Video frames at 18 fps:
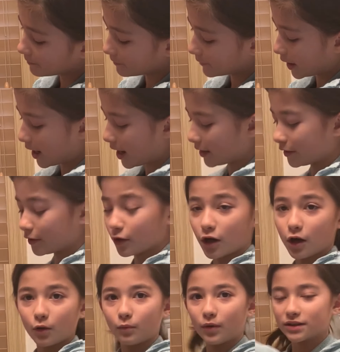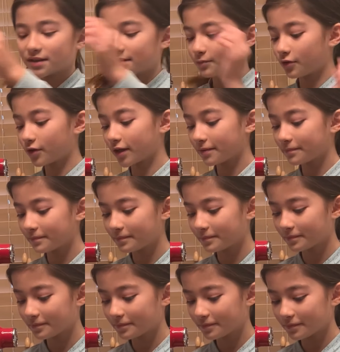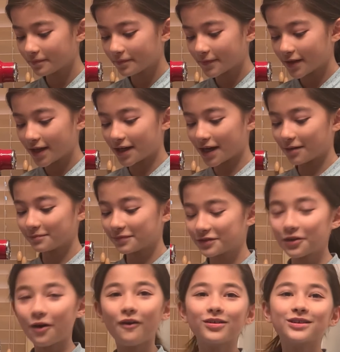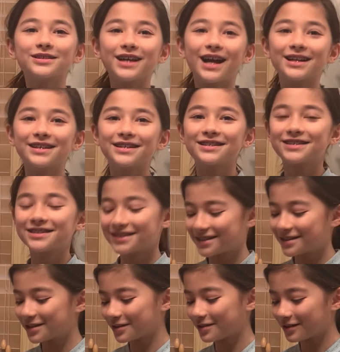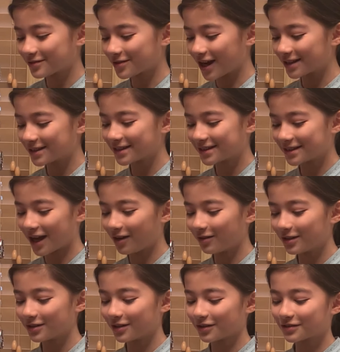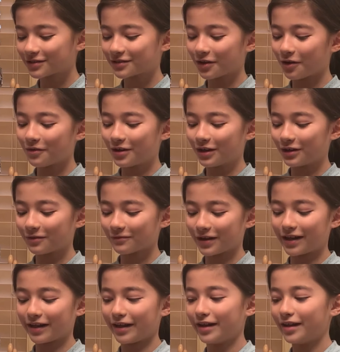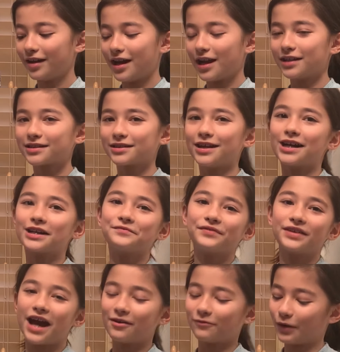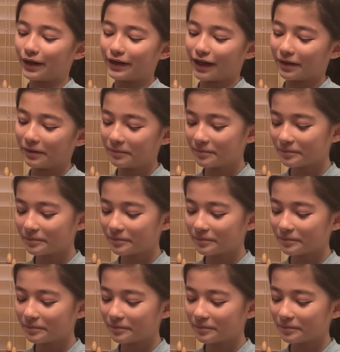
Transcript: At low once more. Now I'm so excited to try this out. It looks so good already. It's not even halfway done.